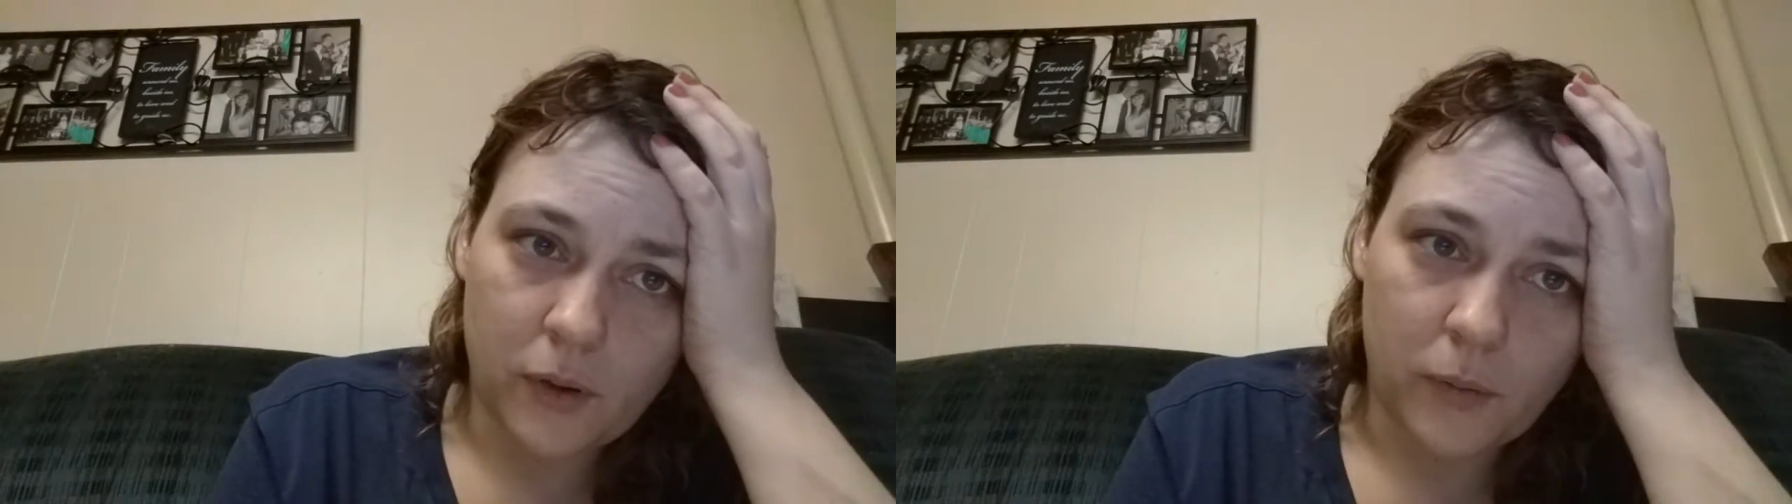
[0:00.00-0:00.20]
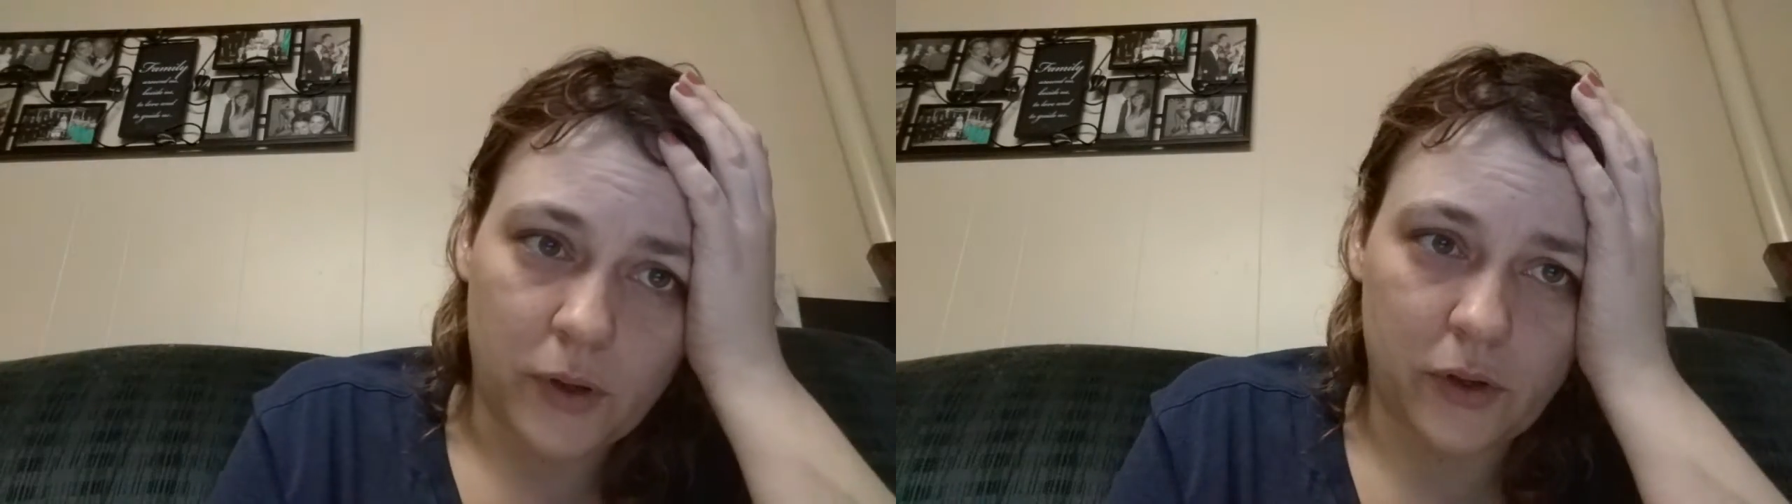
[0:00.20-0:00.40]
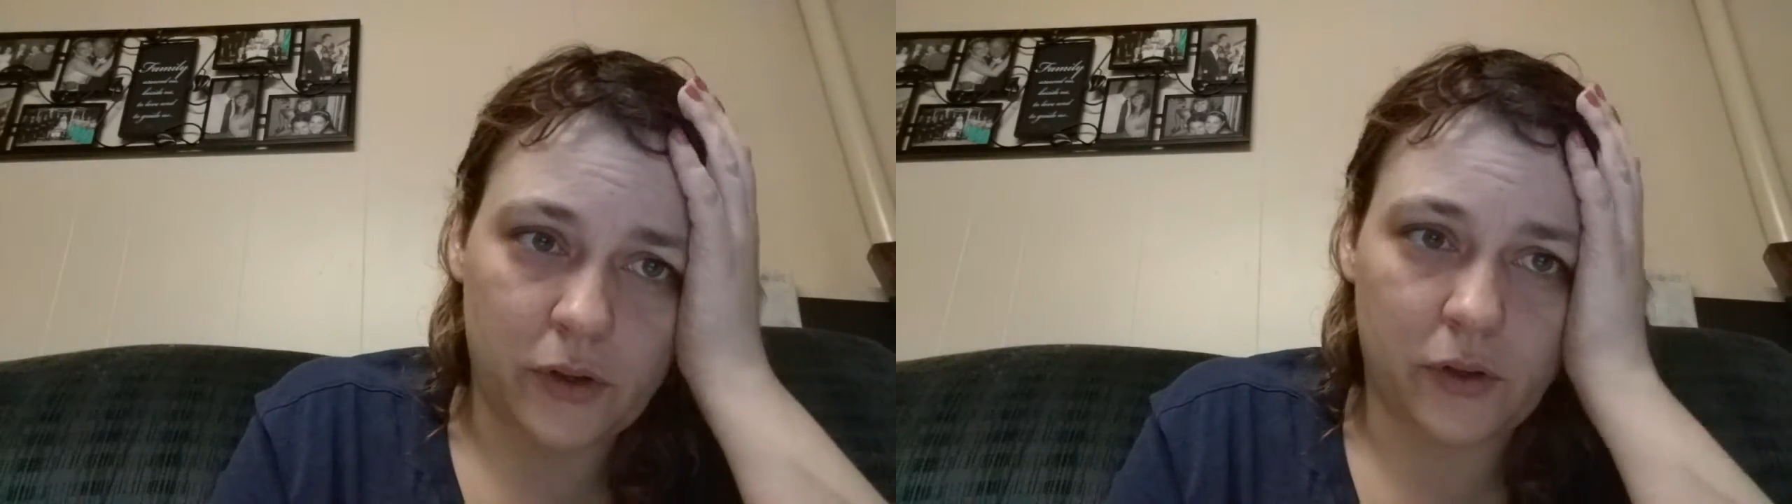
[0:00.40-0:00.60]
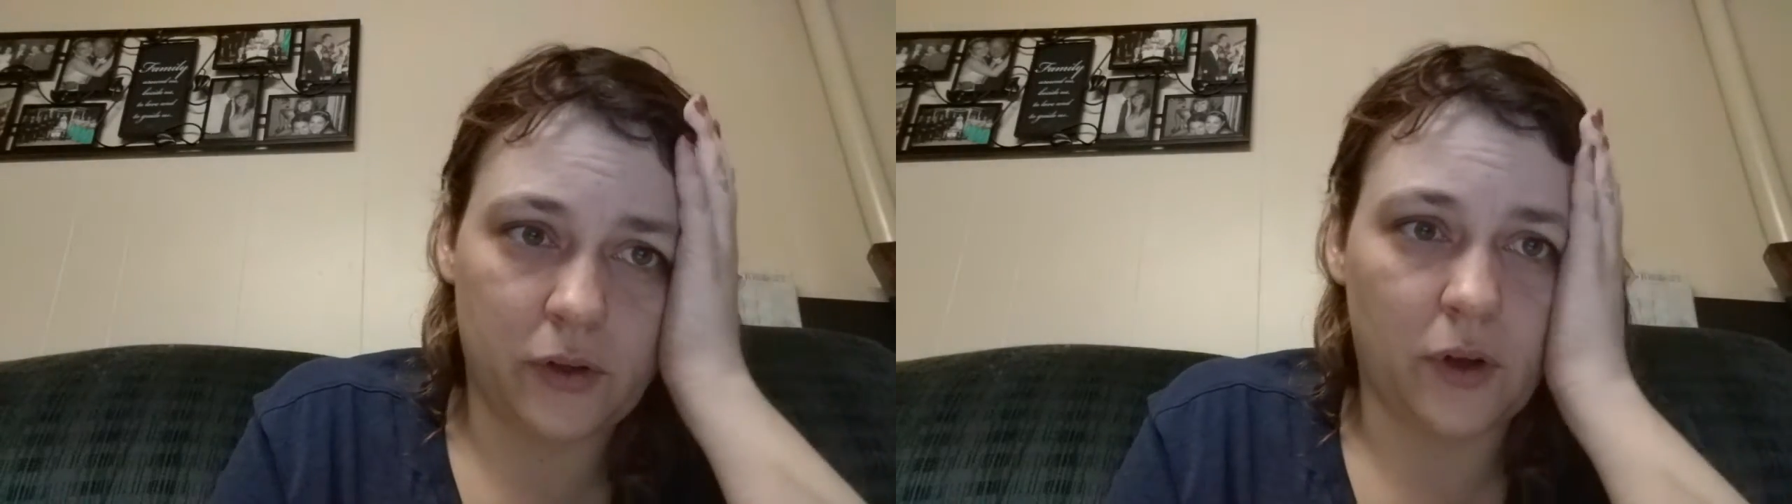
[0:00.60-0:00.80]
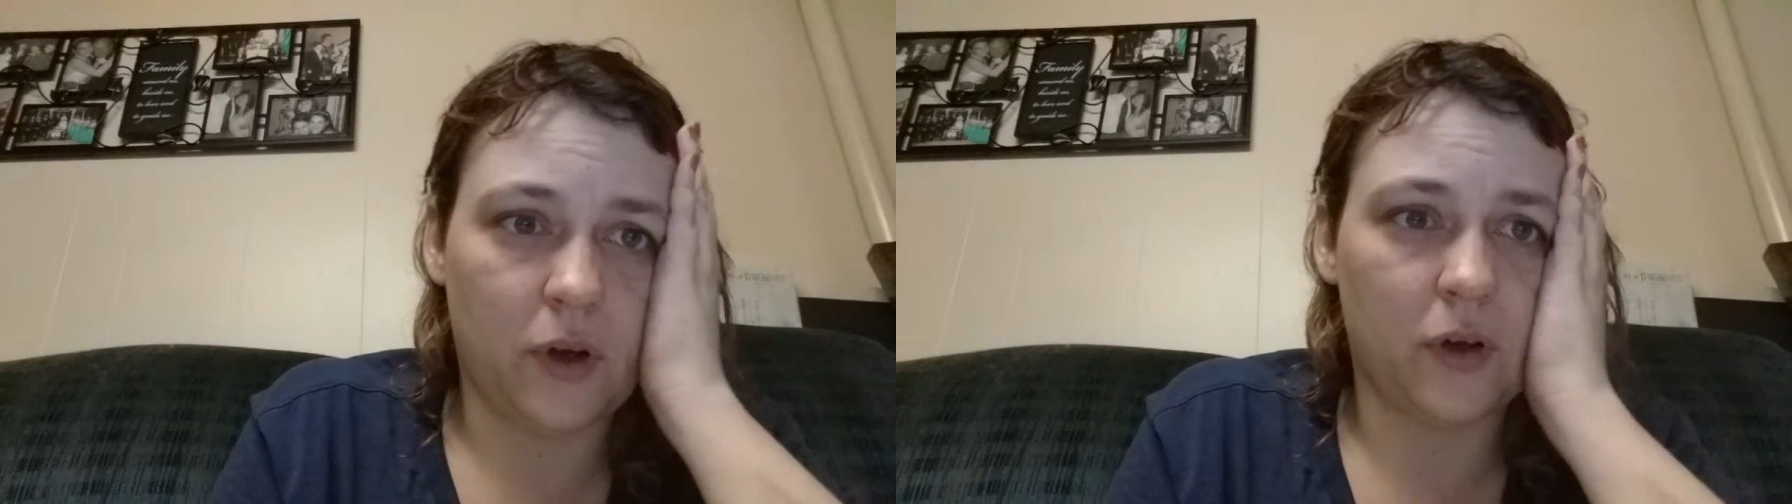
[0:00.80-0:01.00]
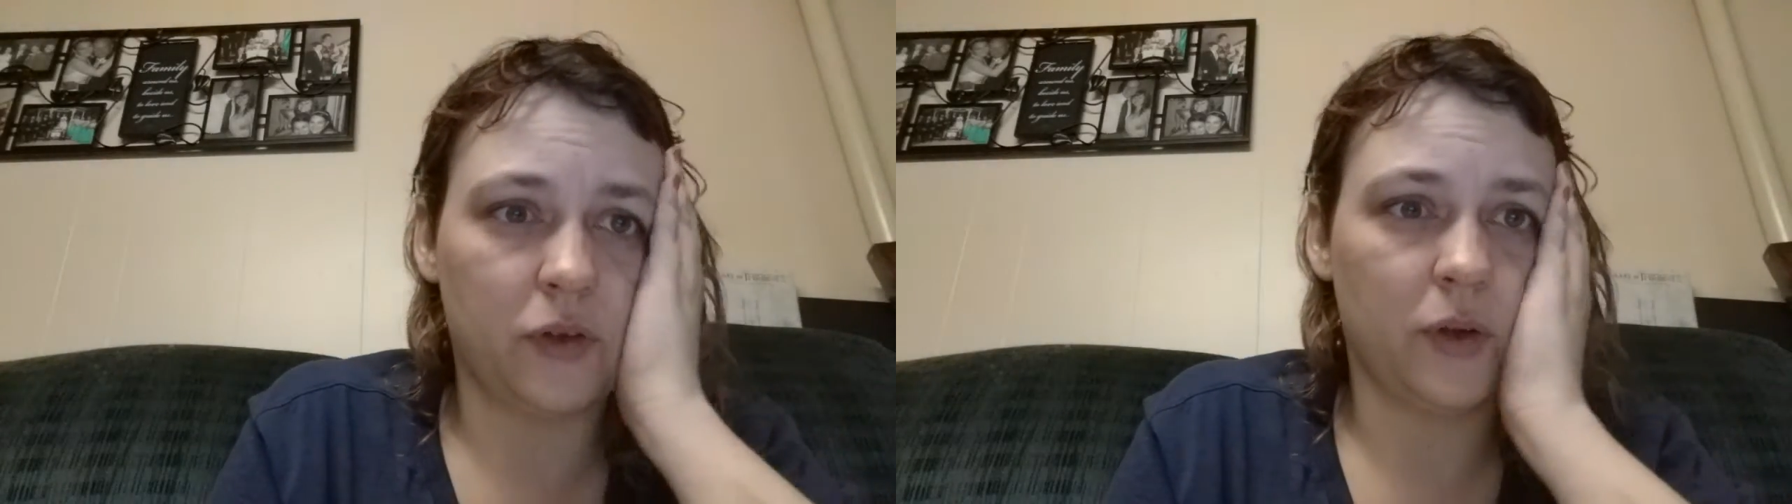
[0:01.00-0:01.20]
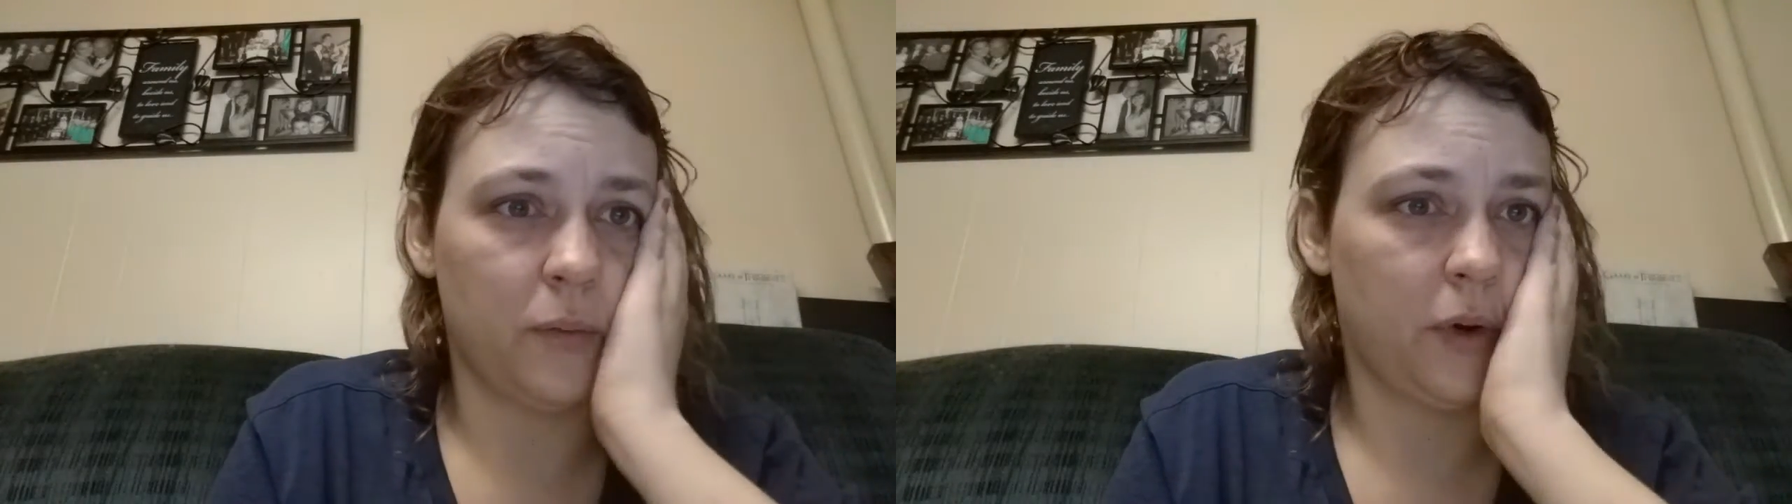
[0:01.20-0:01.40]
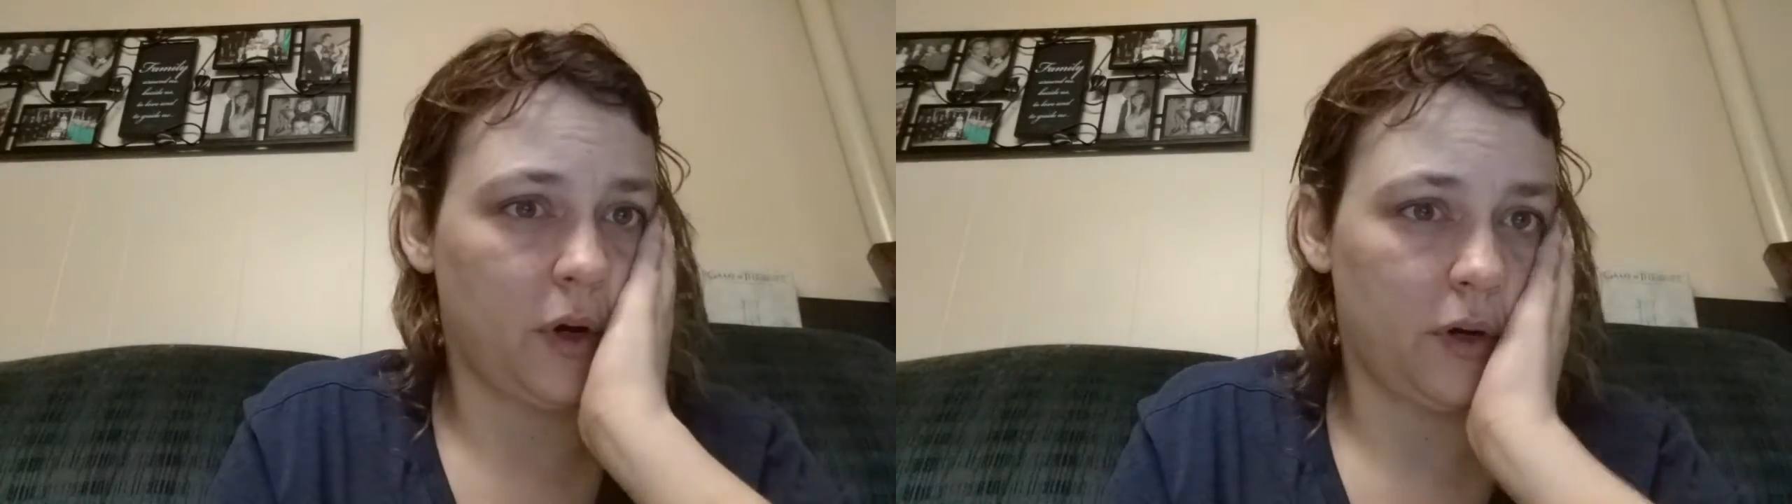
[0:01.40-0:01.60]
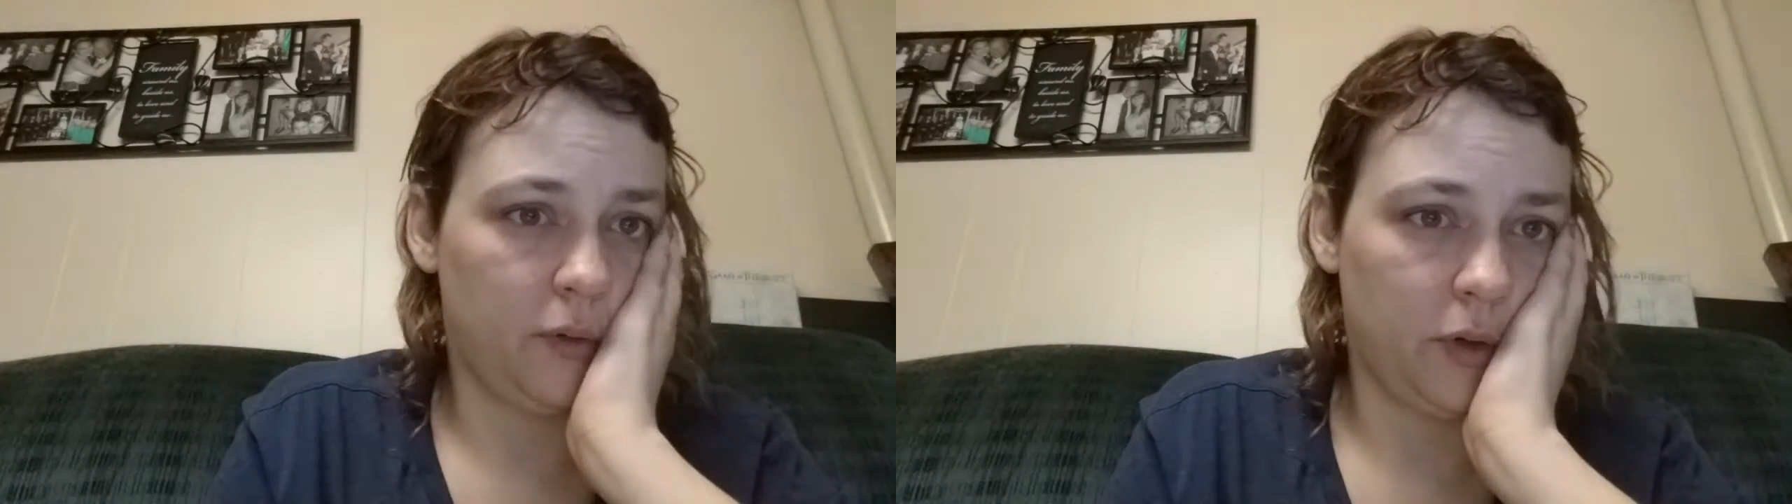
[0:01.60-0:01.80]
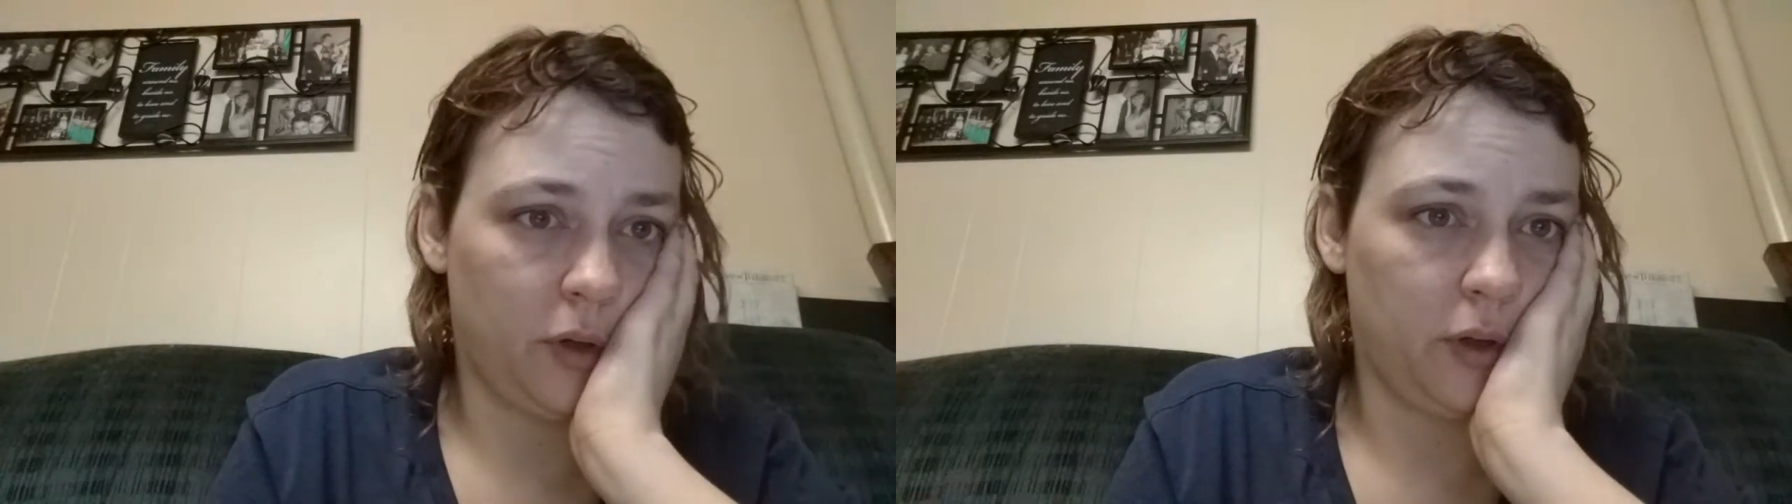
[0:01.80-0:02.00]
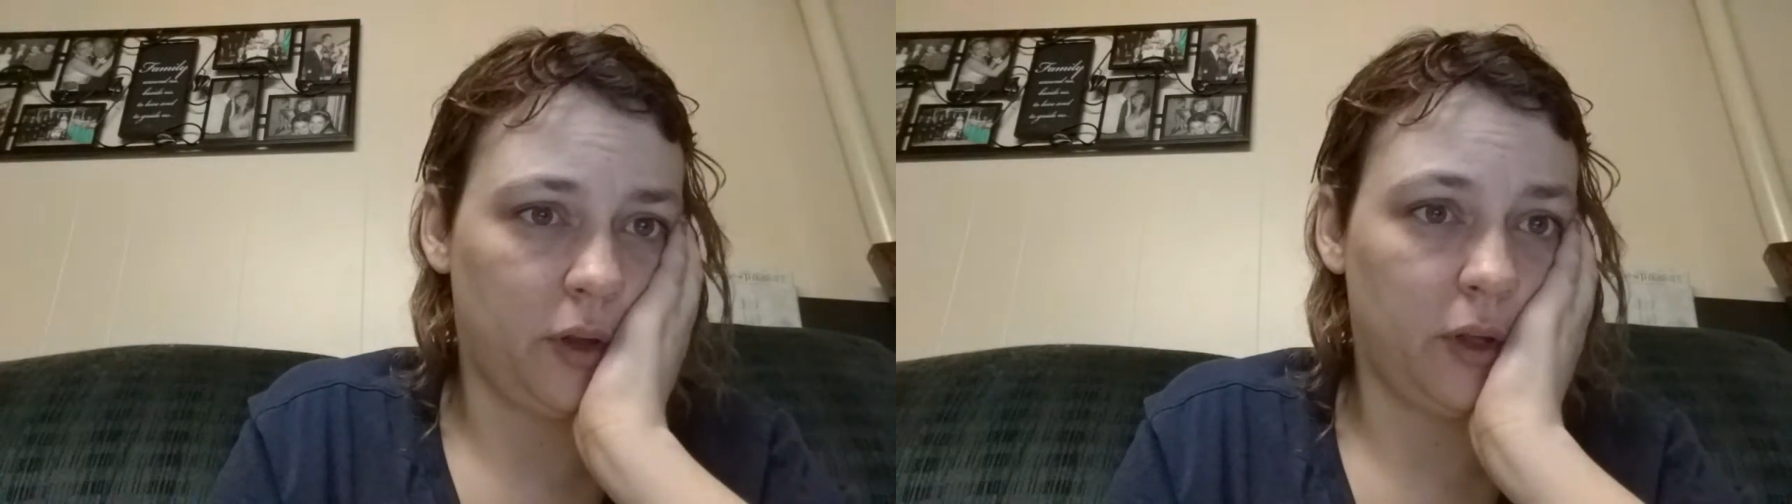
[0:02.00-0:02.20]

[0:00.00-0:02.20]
which is also part of a good